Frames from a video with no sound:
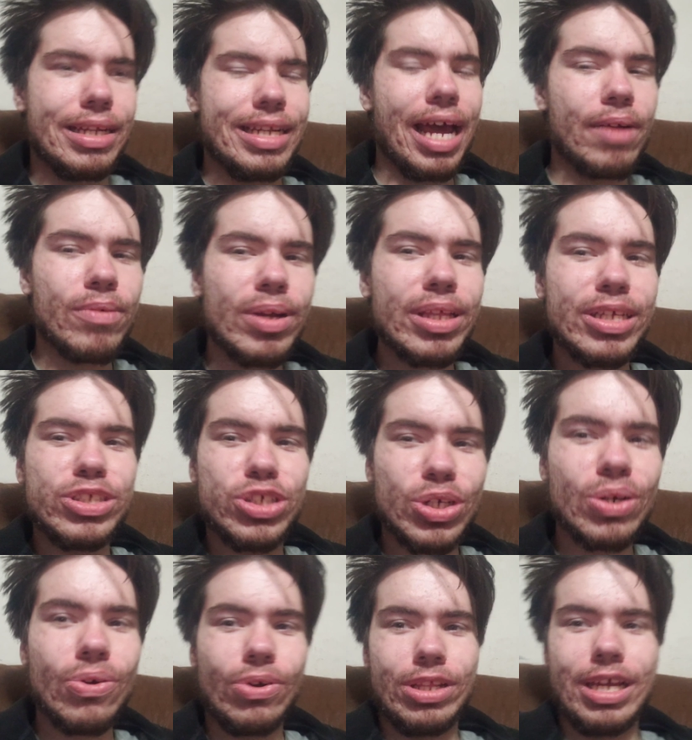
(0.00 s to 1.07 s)
Not really
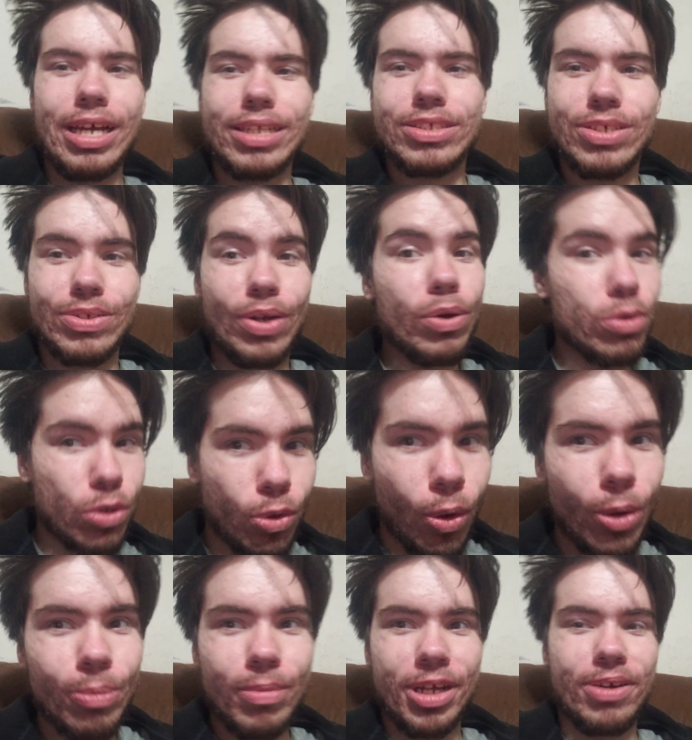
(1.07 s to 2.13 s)
sure on that, so don't
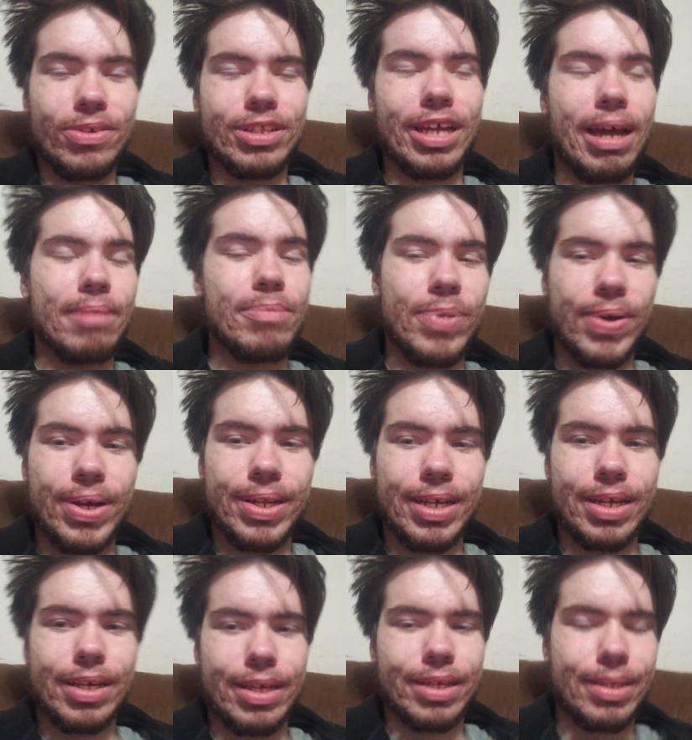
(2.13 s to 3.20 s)
quote me on that.
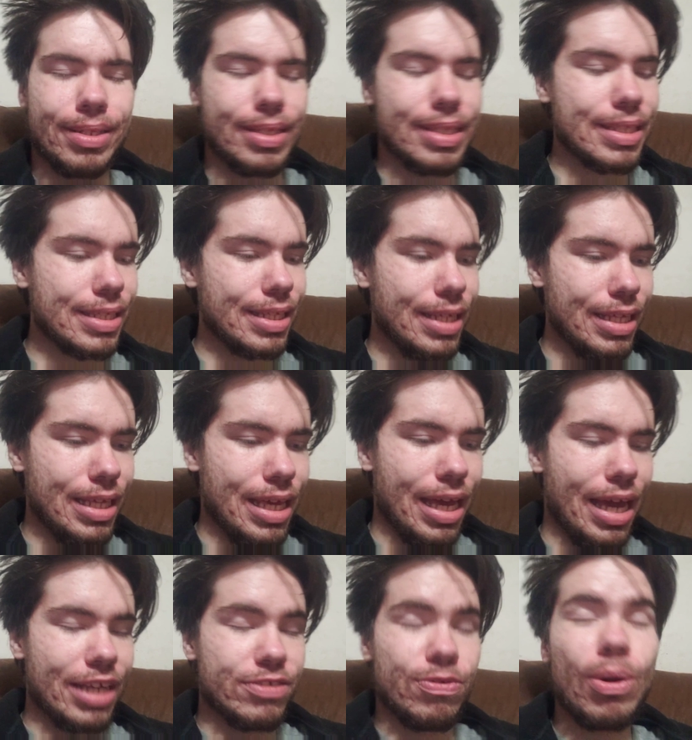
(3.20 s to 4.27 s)
But
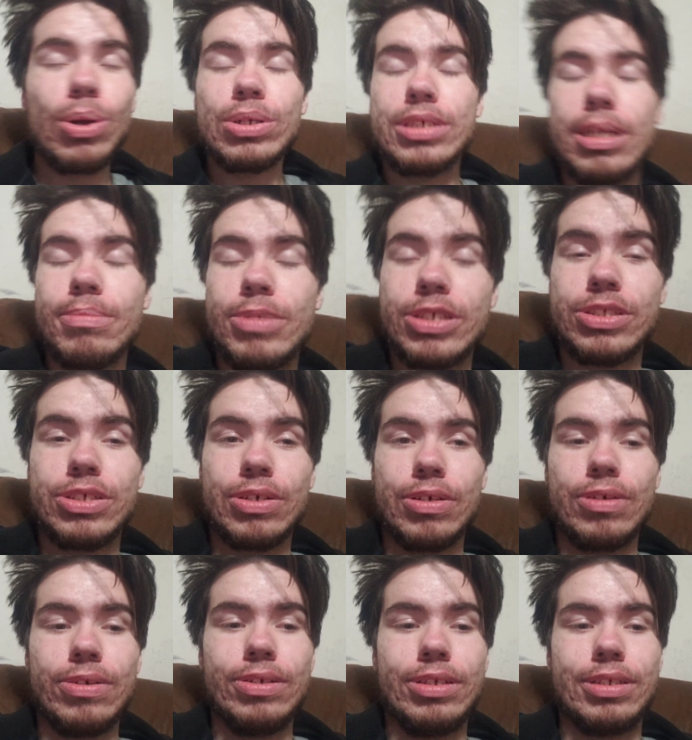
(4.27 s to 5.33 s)
as far as I'm
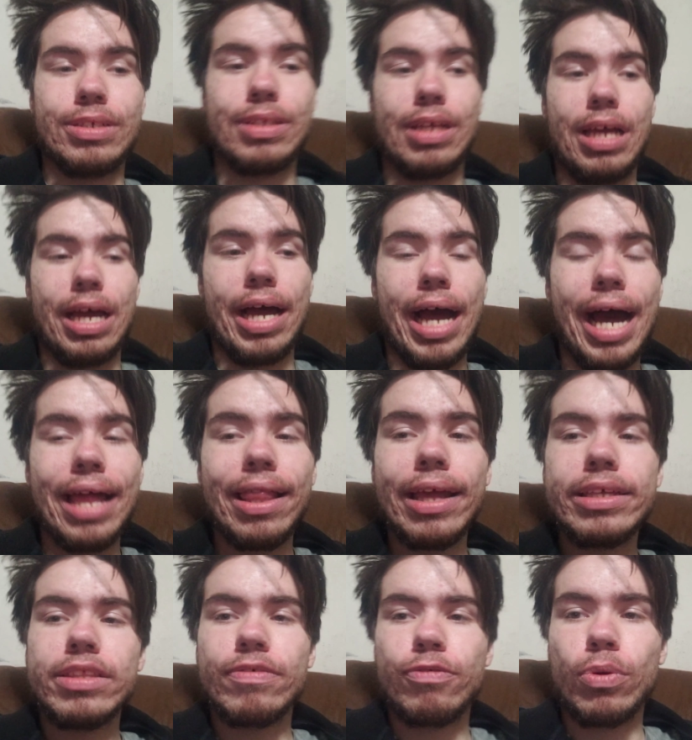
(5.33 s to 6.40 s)
concerned, I
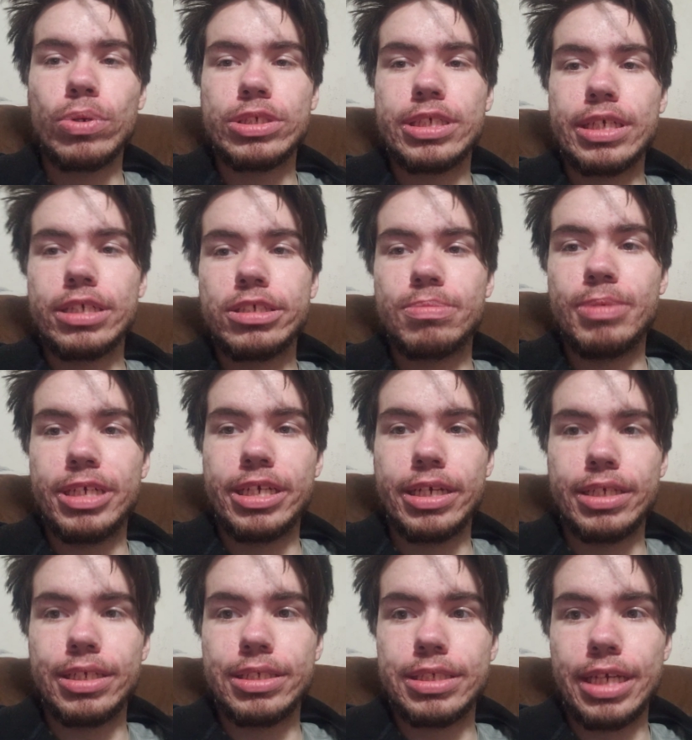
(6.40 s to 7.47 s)
like the 4.6
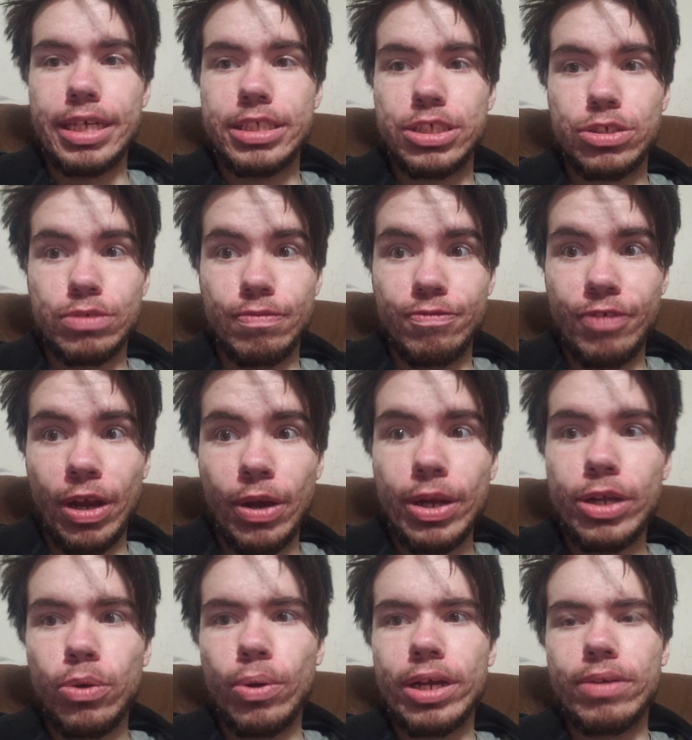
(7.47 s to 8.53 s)
because it's
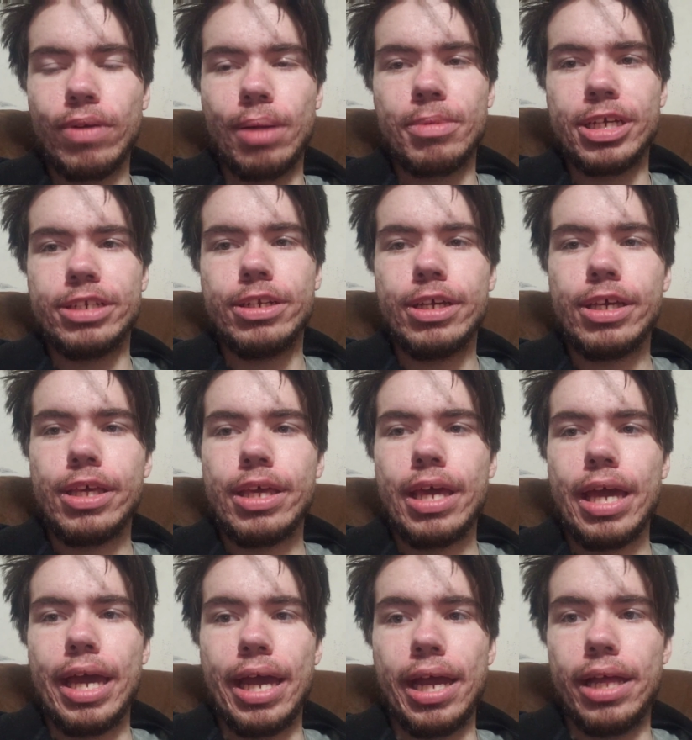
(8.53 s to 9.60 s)
very quick revving.
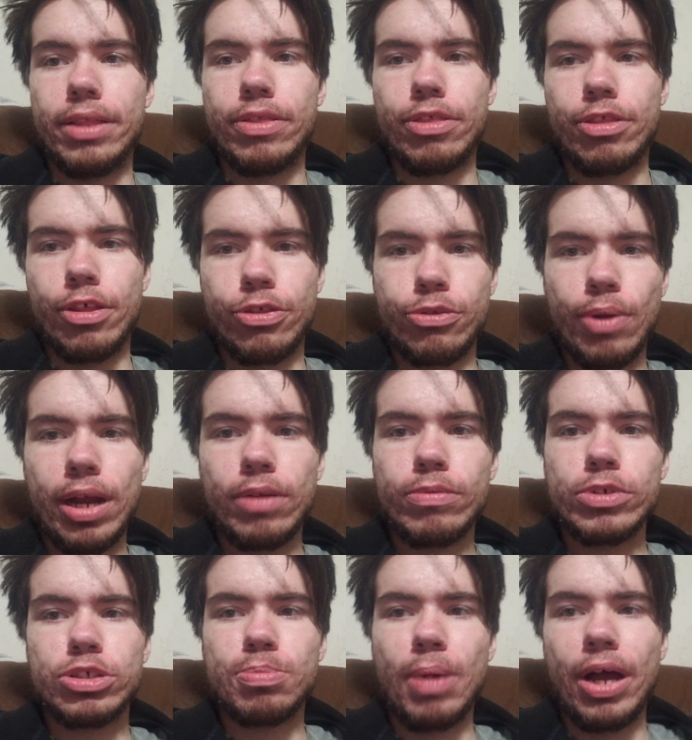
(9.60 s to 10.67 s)
The throttle
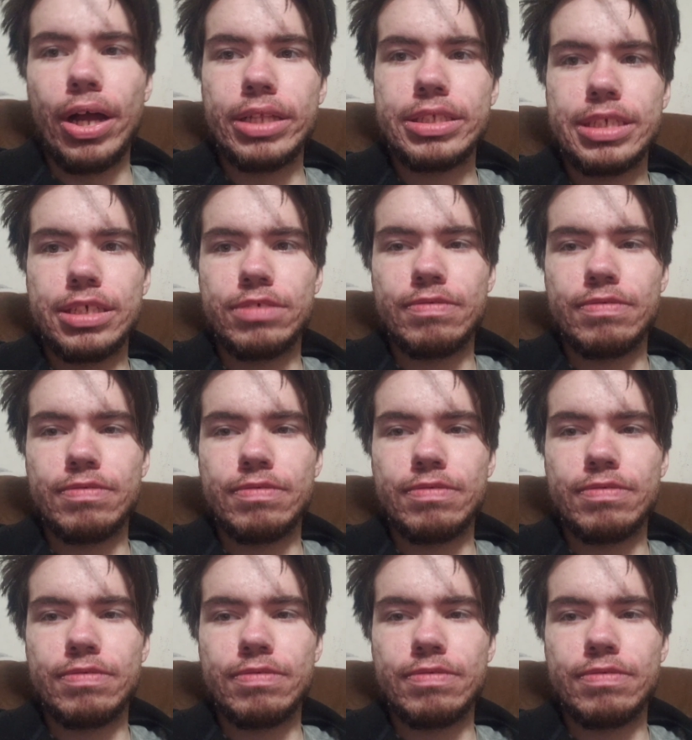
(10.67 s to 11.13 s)
response